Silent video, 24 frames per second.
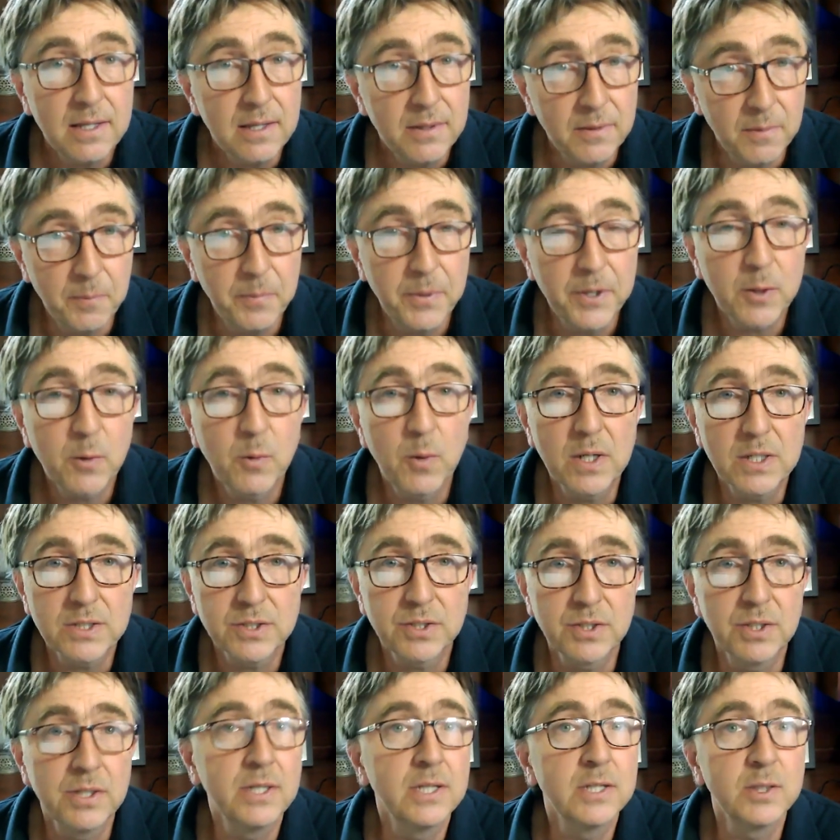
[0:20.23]
The big
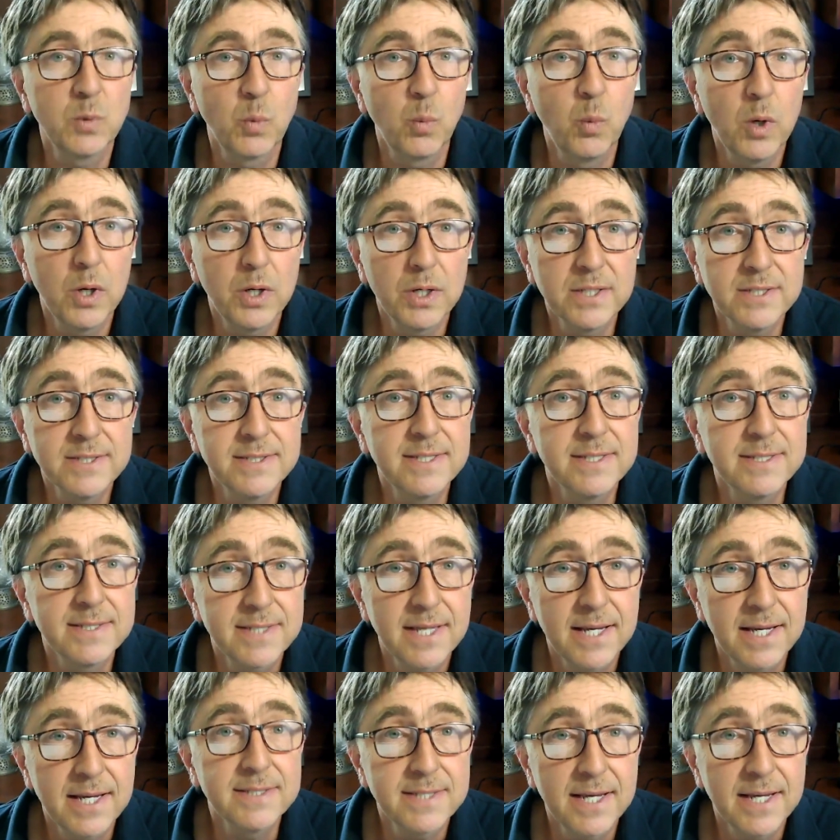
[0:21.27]
question is where does this
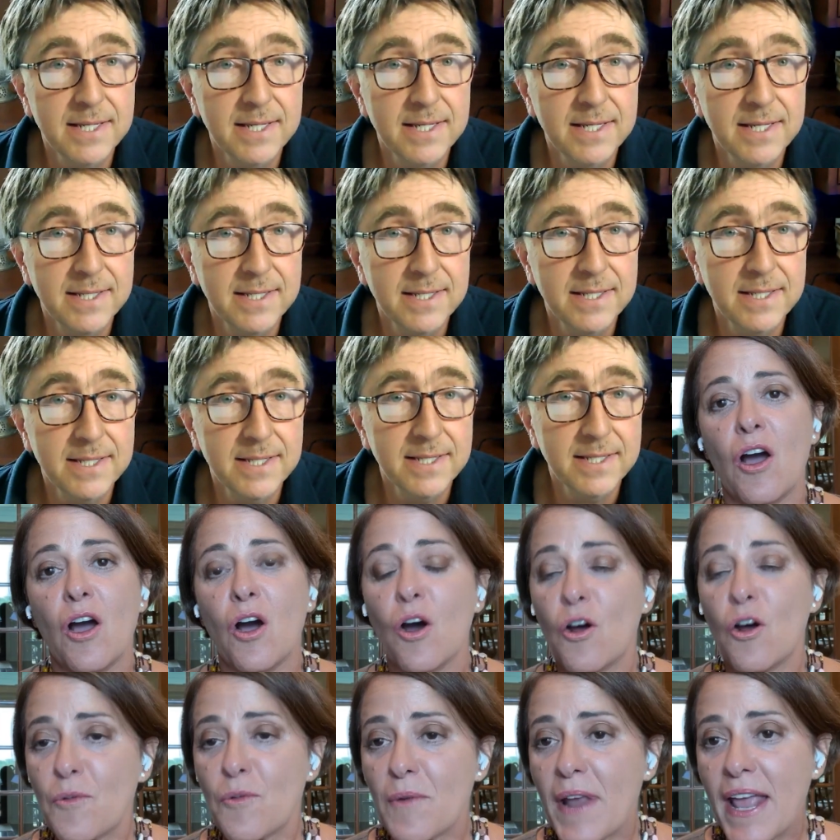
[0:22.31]
head next?
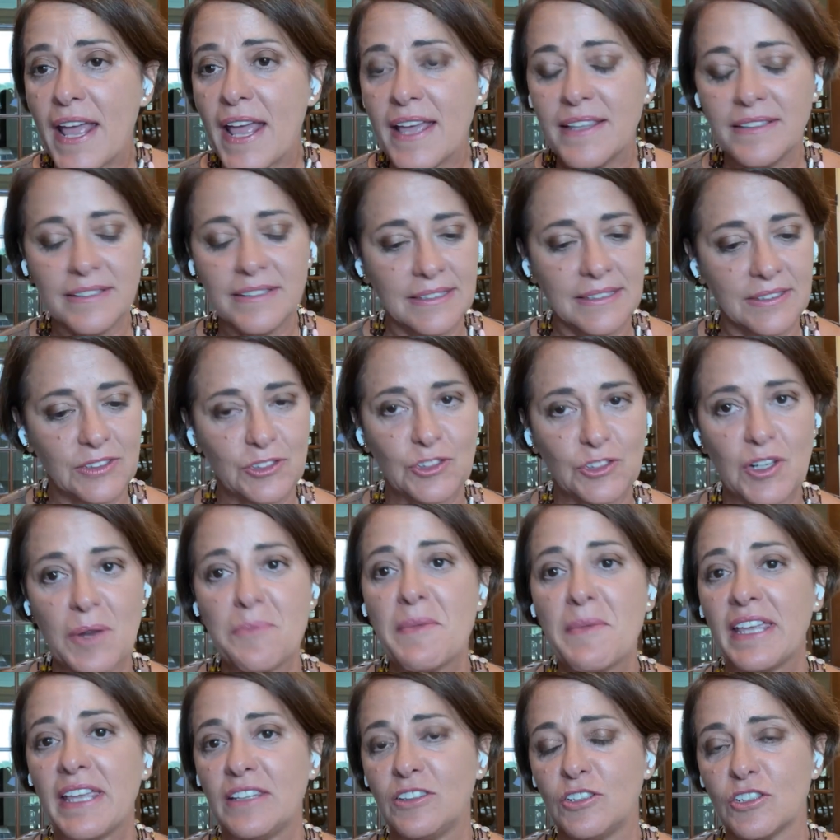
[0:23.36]
ORAN,
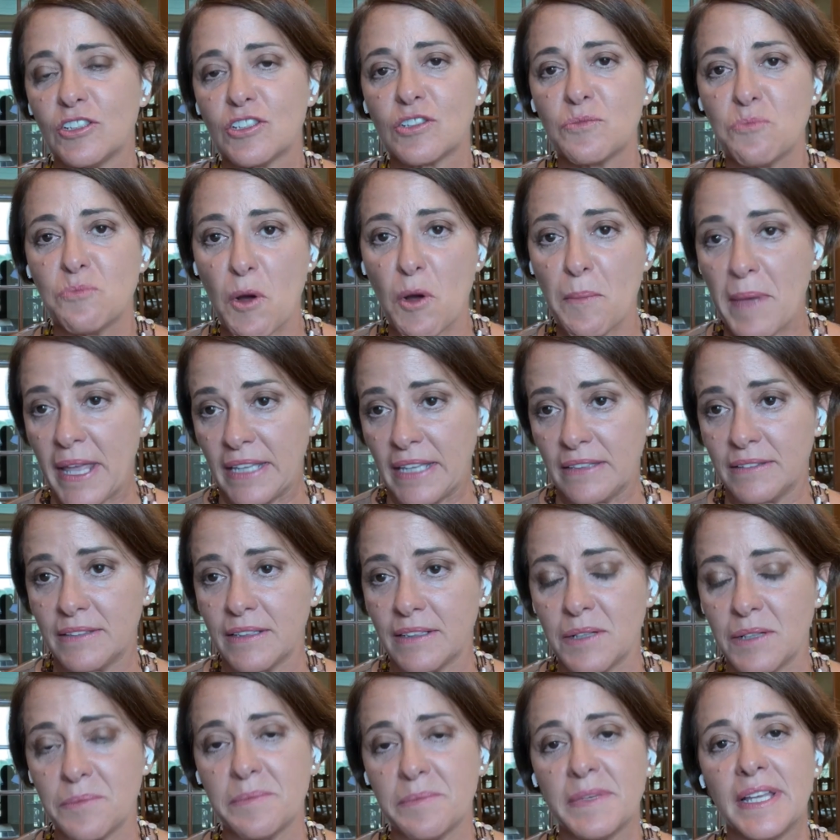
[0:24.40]
tremendous
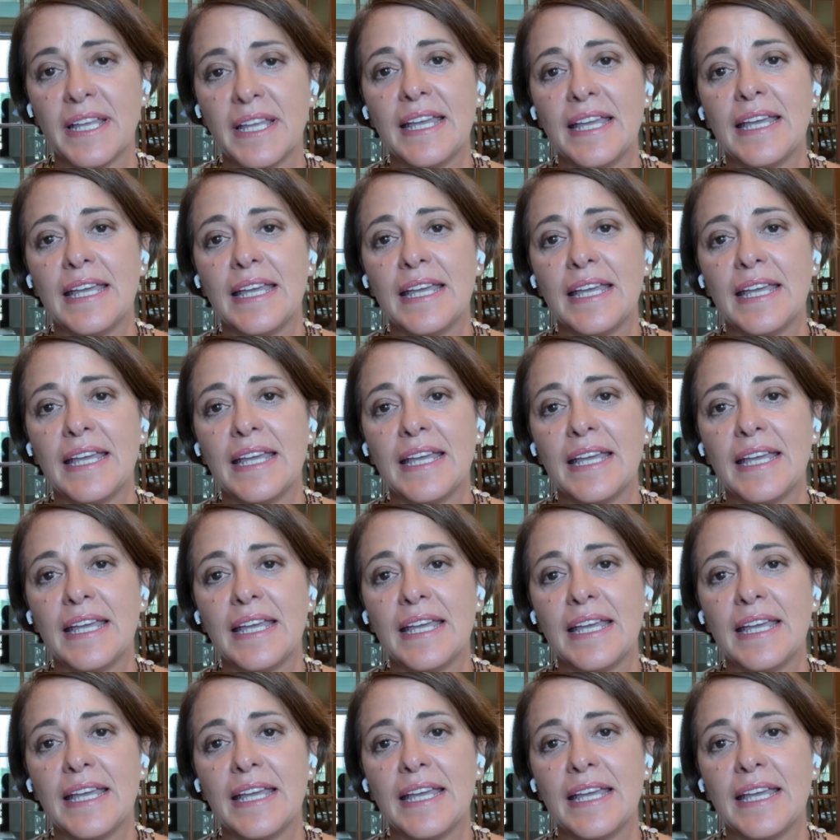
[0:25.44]
momentum.